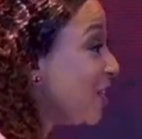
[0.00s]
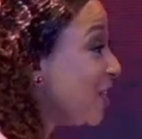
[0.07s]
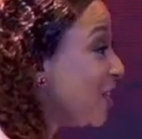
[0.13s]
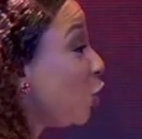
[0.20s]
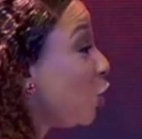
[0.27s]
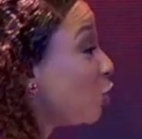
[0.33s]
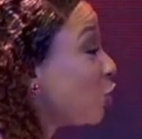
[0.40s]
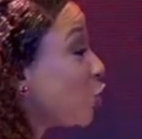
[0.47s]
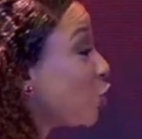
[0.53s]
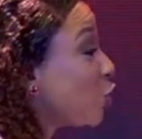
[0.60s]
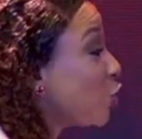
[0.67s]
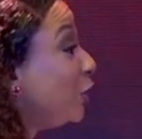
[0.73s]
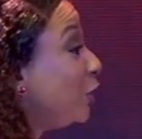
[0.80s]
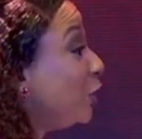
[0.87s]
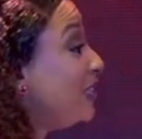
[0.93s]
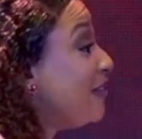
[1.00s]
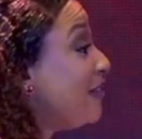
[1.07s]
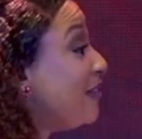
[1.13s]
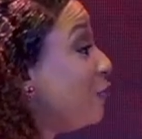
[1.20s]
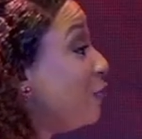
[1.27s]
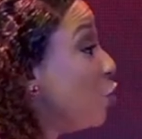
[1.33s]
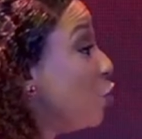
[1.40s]
your submission level
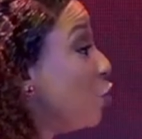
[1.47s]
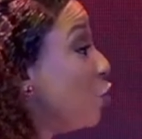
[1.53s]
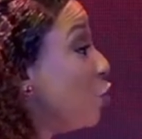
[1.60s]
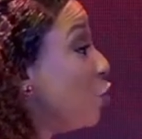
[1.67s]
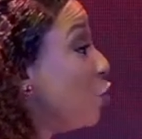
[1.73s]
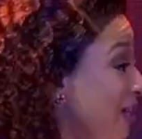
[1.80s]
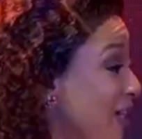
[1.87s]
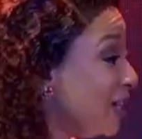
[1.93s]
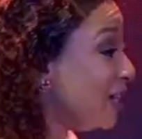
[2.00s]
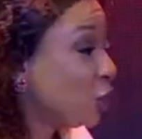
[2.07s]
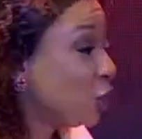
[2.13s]
will grow. You will